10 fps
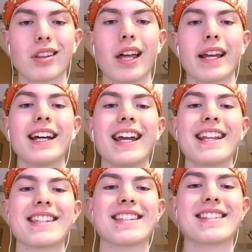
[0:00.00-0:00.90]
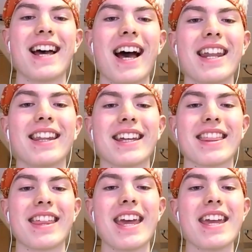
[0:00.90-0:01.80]
Like, it's not like
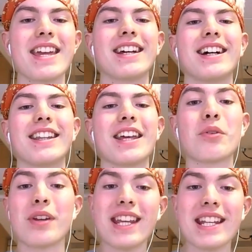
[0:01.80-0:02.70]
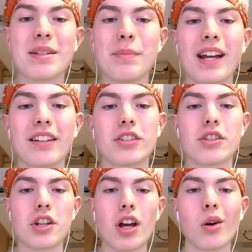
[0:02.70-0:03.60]
they don't need to be on your
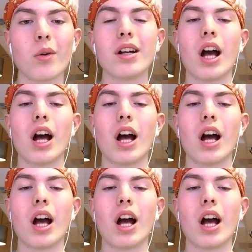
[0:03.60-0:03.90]
show.